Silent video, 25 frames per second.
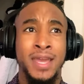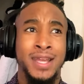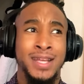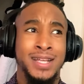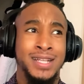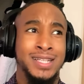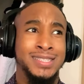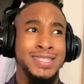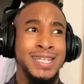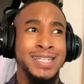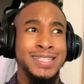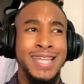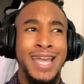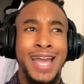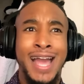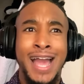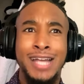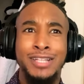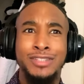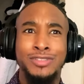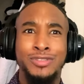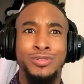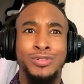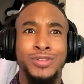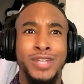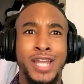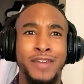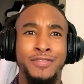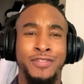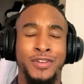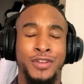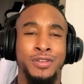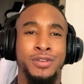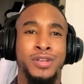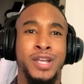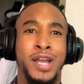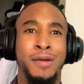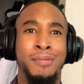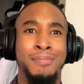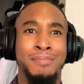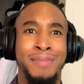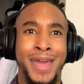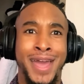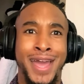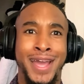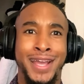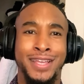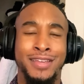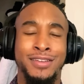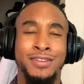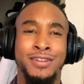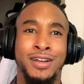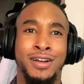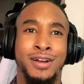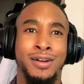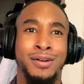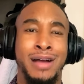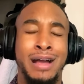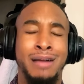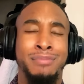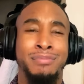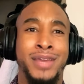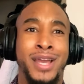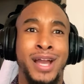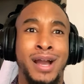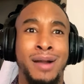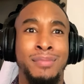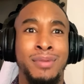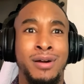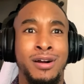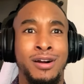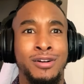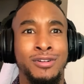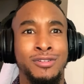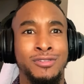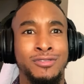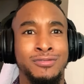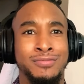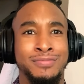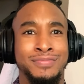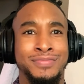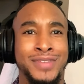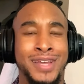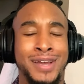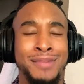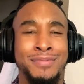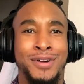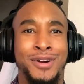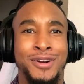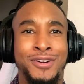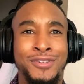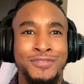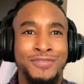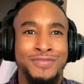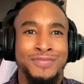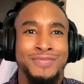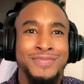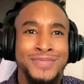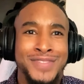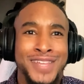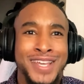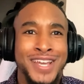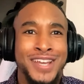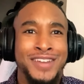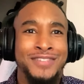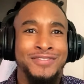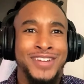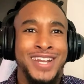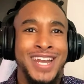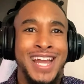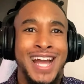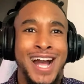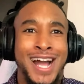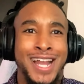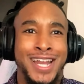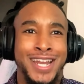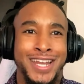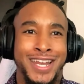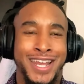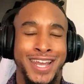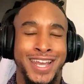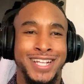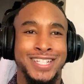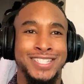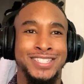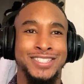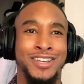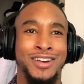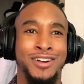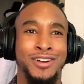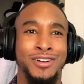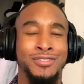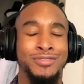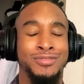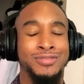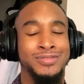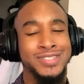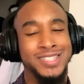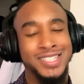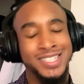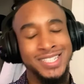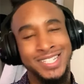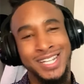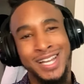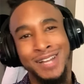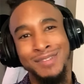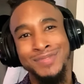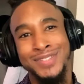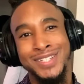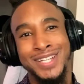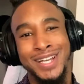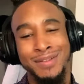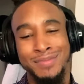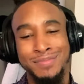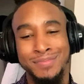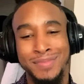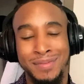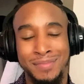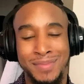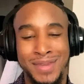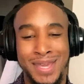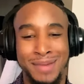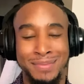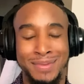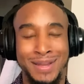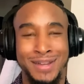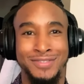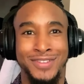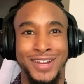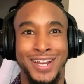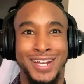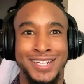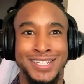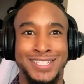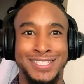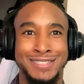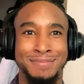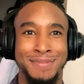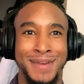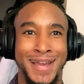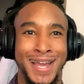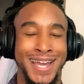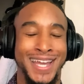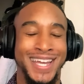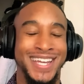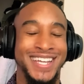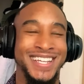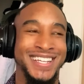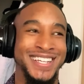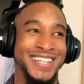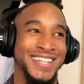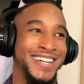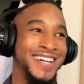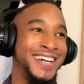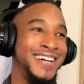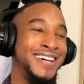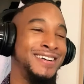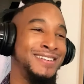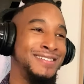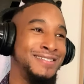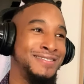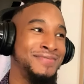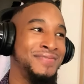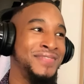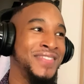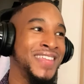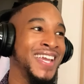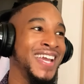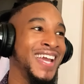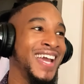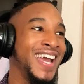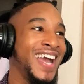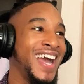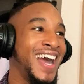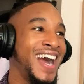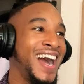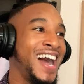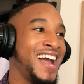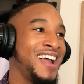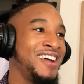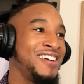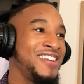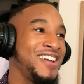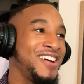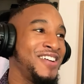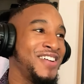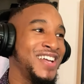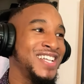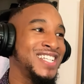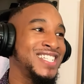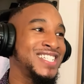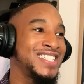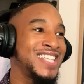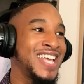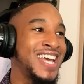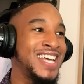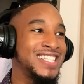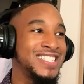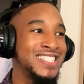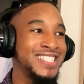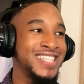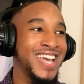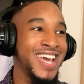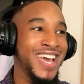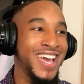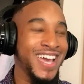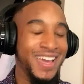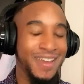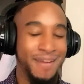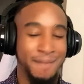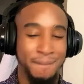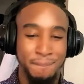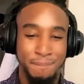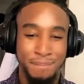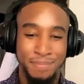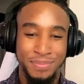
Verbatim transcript: It's like that high school lover. You come back, you know, I'm I'm home. I'm home for the holiday. So come come meet me at my regular spot. um, I don't know. It just has that.